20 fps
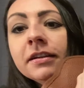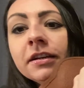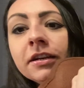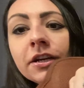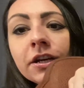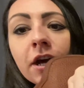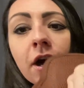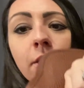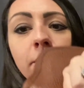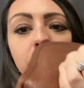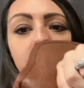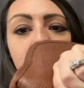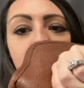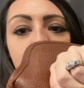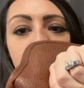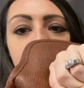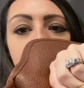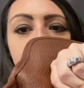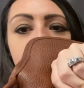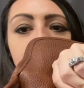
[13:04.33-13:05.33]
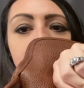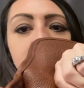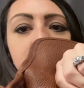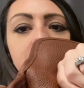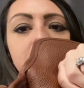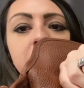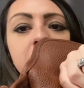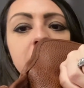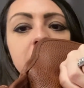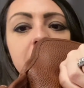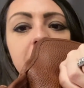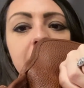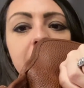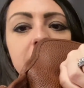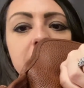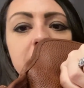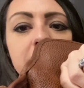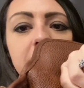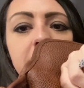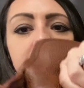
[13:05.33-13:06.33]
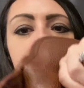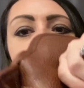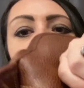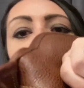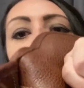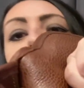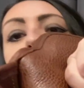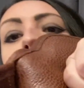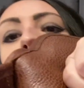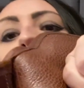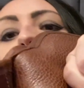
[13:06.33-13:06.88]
Coach. Can I see it there?